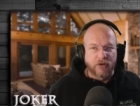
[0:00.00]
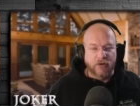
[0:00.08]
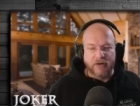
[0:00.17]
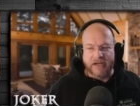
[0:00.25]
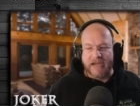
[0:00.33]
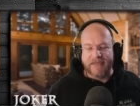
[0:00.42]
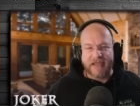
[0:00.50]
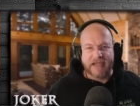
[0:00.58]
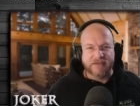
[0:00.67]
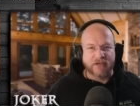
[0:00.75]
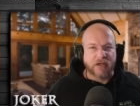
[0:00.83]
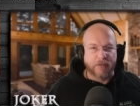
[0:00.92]
Or a guy that
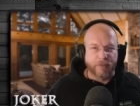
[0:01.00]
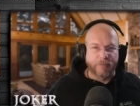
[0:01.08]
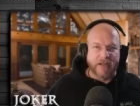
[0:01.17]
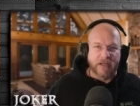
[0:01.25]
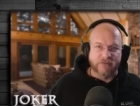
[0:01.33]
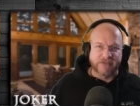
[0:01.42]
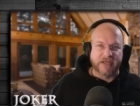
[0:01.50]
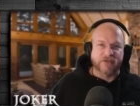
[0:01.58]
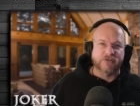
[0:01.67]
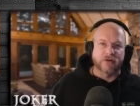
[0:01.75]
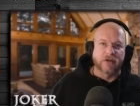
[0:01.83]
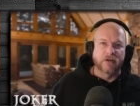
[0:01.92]
has a couple pounds extra.